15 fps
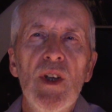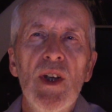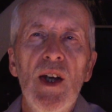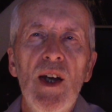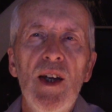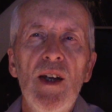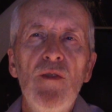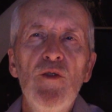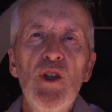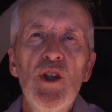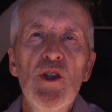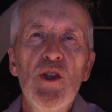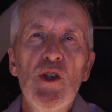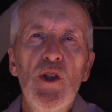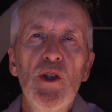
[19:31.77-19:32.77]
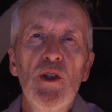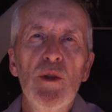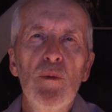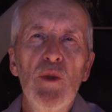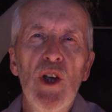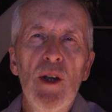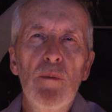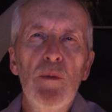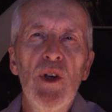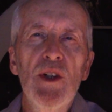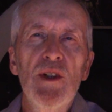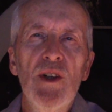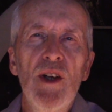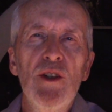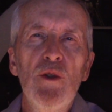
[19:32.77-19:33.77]
I haven't installed them yet,
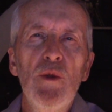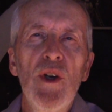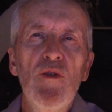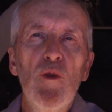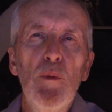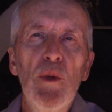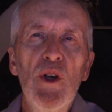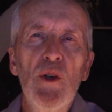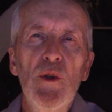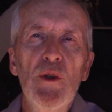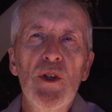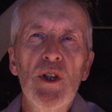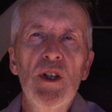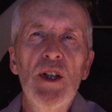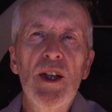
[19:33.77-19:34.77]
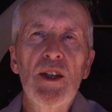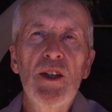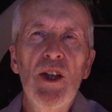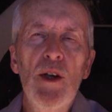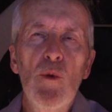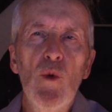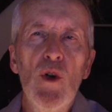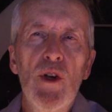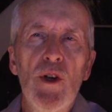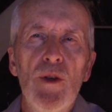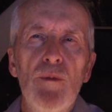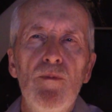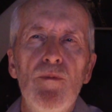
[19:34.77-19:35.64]
but I do have a barrel to collect that water.